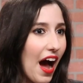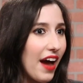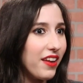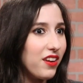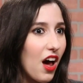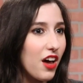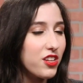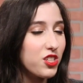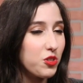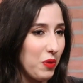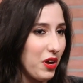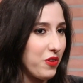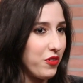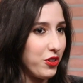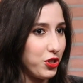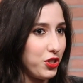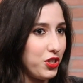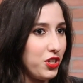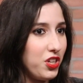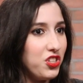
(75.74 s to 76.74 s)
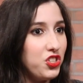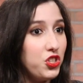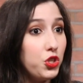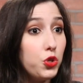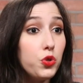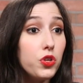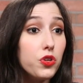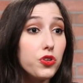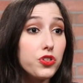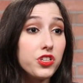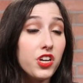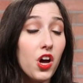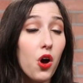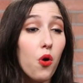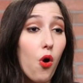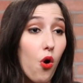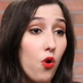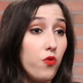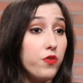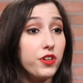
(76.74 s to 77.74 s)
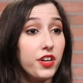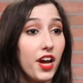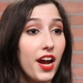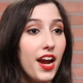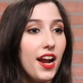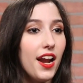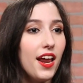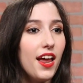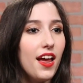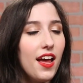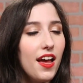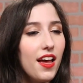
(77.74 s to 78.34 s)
I lost my vision two years ago overnight